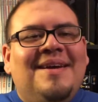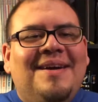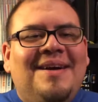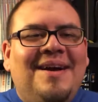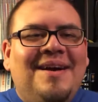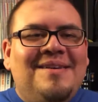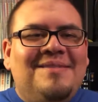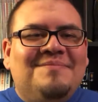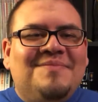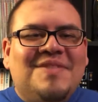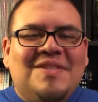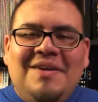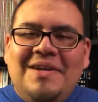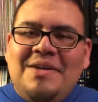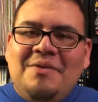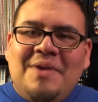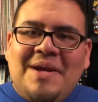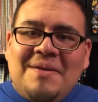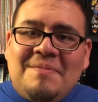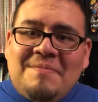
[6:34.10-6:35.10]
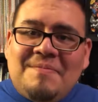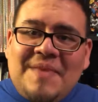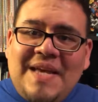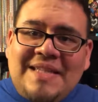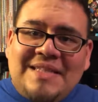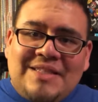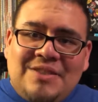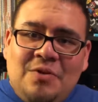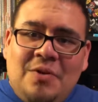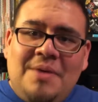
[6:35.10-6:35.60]
So anyway,
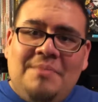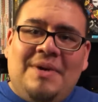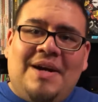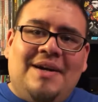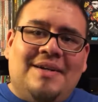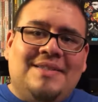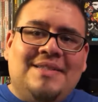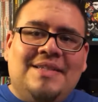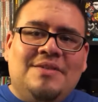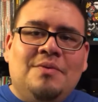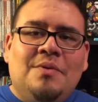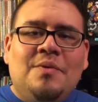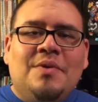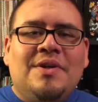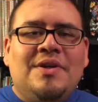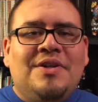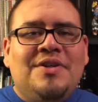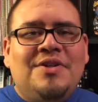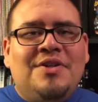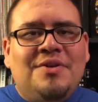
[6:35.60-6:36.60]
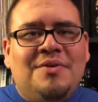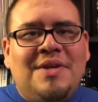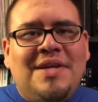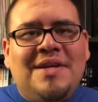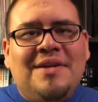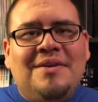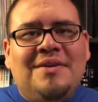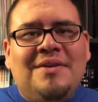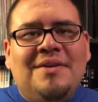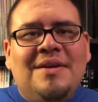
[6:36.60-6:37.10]
that's Toy Box. That's what we're going to do
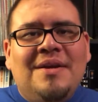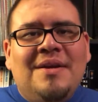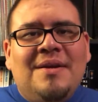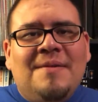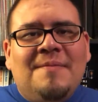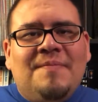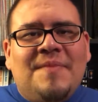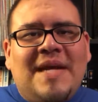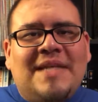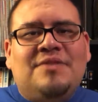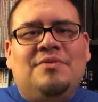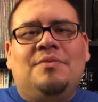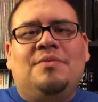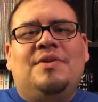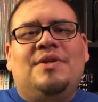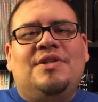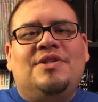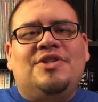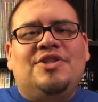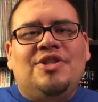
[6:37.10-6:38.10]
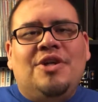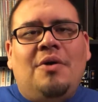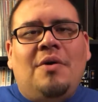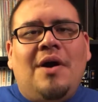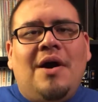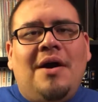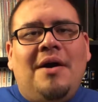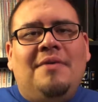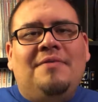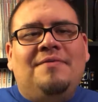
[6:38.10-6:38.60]
here. That's what we're going to show
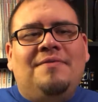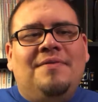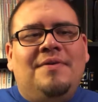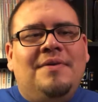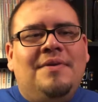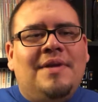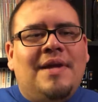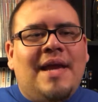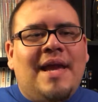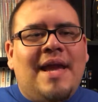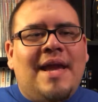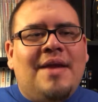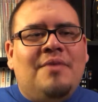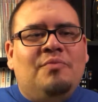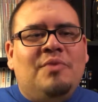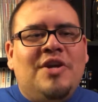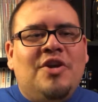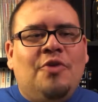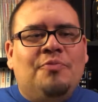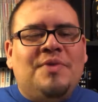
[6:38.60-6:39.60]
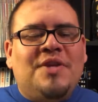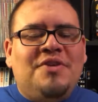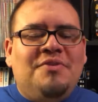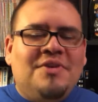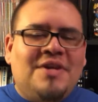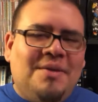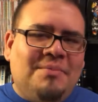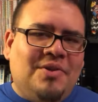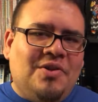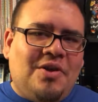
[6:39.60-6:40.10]
off, and we hope that you
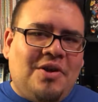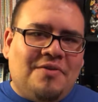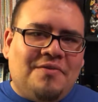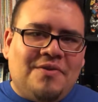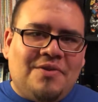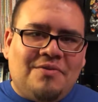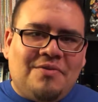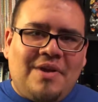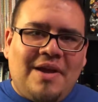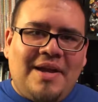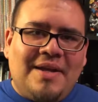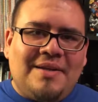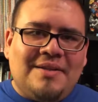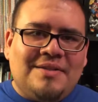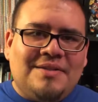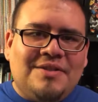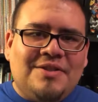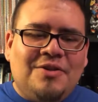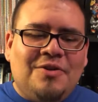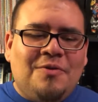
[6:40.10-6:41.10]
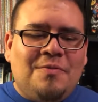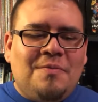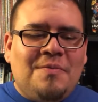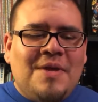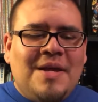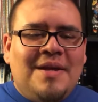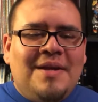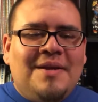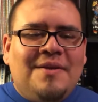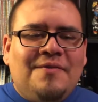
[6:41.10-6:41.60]
come along for the ride. So
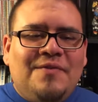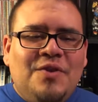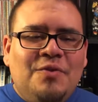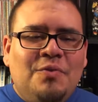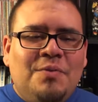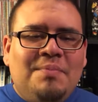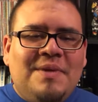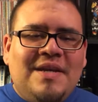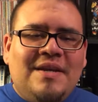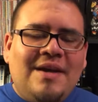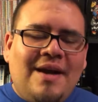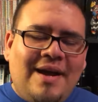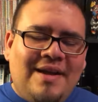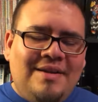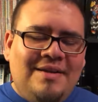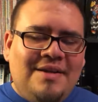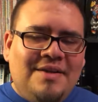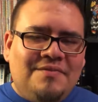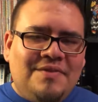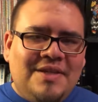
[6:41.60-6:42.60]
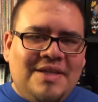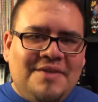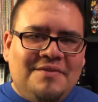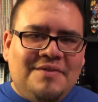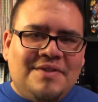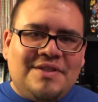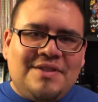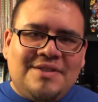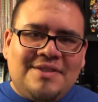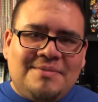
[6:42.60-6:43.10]
you would be kind enough to give
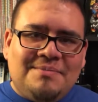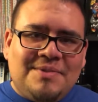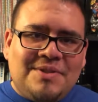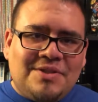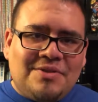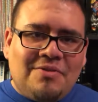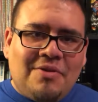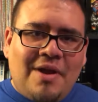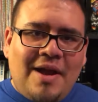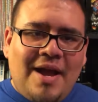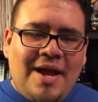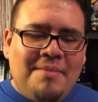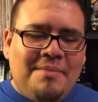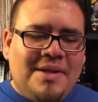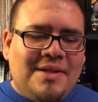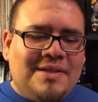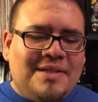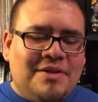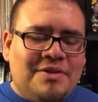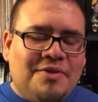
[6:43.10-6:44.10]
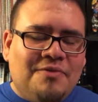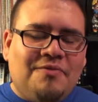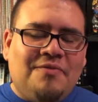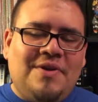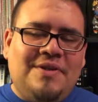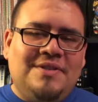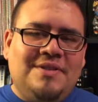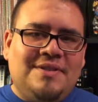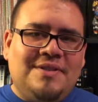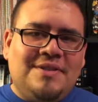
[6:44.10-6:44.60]
us a subscribe and tell your
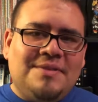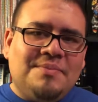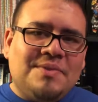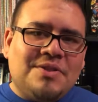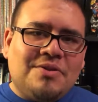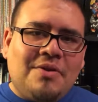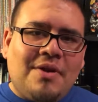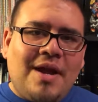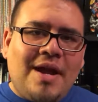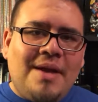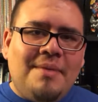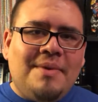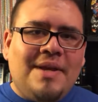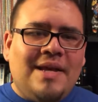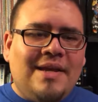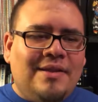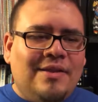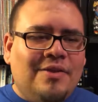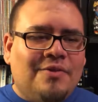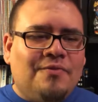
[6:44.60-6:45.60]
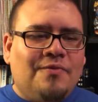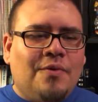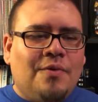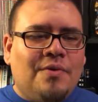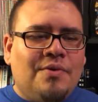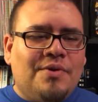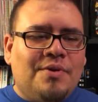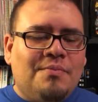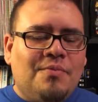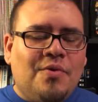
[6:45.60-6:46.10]
friends to subscribe, and look
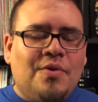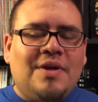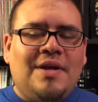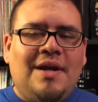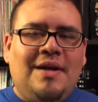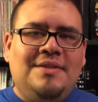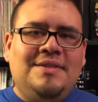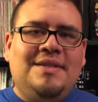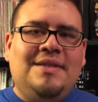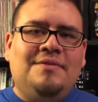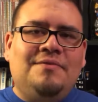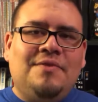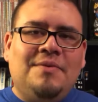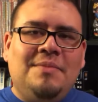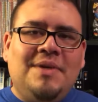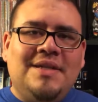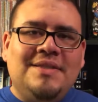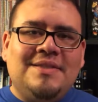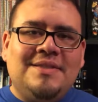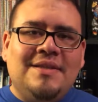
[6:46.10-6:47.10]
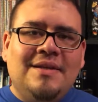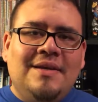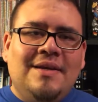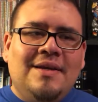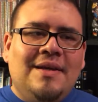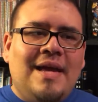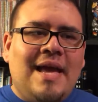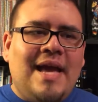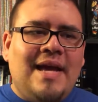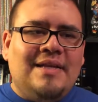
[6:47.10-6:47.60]
forward to more content from us
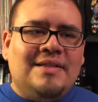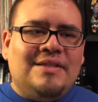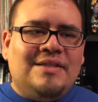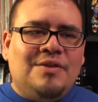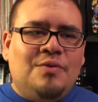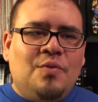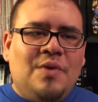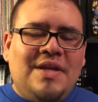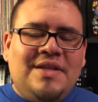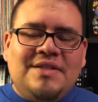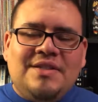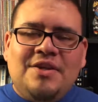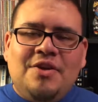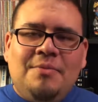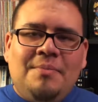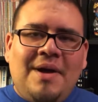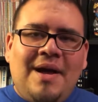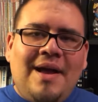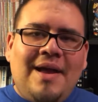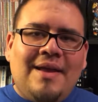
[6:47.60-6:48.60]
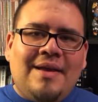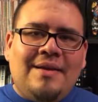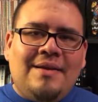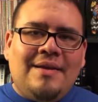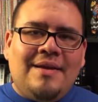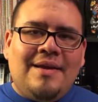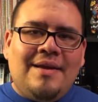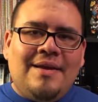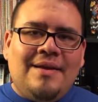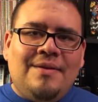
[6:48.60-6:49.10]
as the weeks go by.
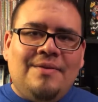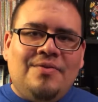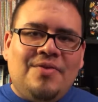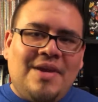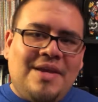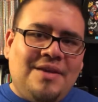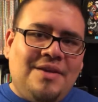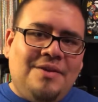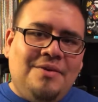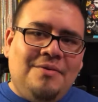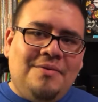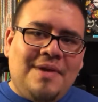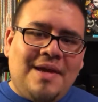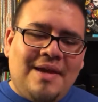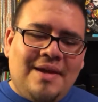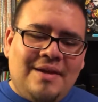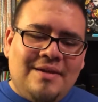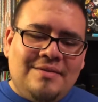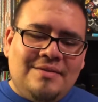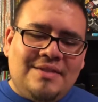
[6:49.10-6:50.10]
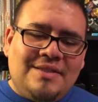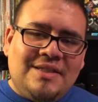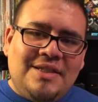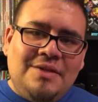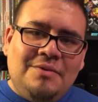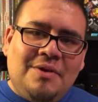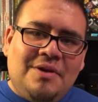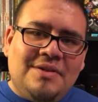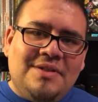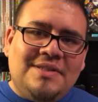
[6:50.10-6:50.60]
And thank you, and see
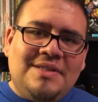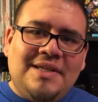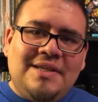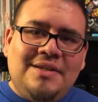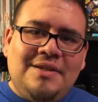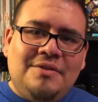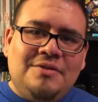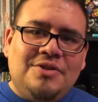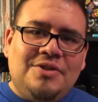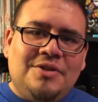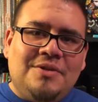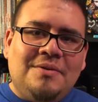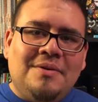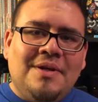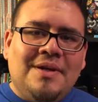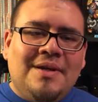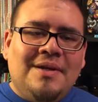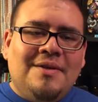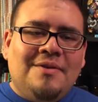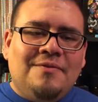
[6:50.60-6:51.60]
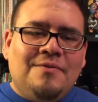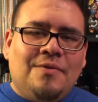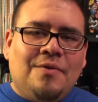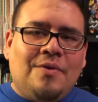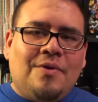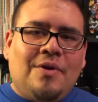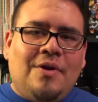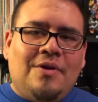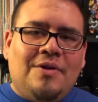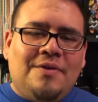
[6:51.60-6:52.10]
you on Nintendojo
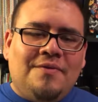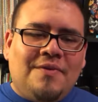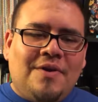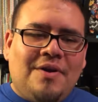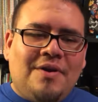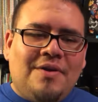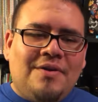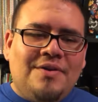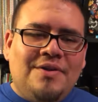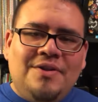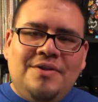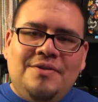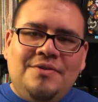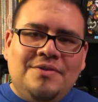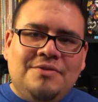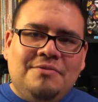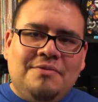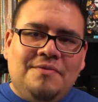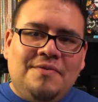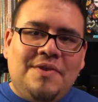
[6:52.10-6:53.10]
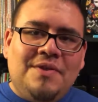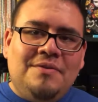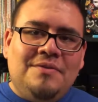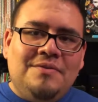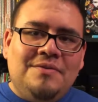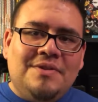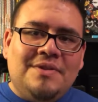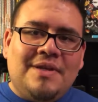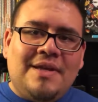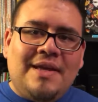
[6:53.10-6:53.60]
for all of our news,
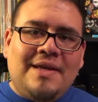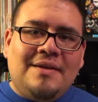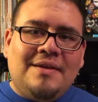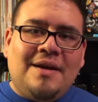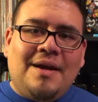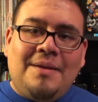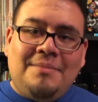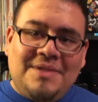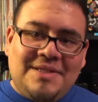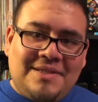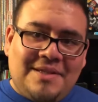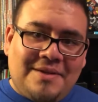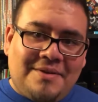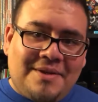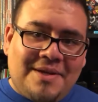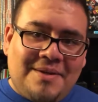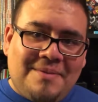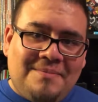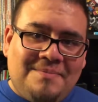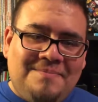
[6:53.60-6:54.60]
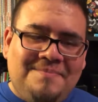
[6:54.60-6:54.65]
reviews, and commentary.